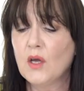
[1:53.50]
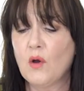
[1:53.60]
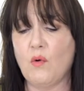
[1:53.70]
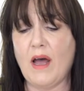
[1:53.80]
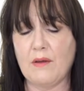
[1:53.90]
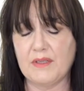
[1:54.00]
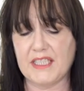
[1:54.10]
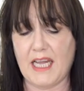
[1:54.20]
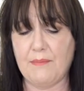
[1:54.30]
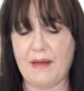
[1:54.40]
What I would
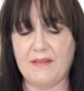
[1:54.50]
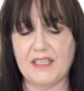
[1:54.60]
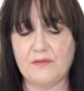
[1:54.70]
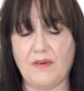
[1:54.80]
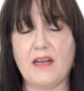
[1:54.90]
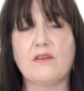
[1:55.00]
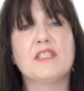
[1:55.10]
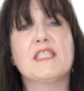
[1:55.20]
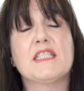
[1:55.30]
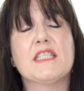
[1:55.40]
say about this
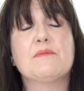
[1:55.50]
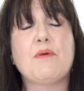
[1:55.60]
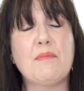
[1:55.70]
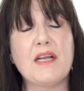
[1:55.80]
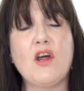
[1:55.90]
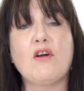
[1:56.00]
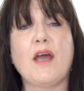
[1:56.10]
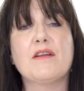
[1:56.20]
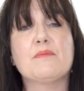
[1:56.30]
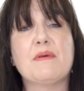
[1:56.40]
fragrance is it's probably not
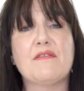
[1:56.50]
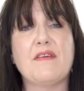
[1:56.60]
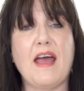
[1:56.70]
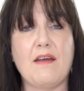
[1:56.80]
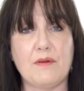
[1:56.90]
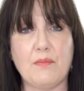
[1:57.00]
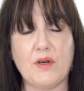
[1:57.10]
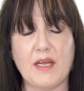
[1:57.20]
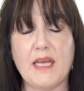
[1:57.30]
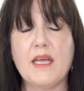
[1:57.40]
going to be for
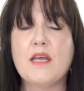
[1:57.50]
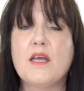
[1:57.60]
everybody,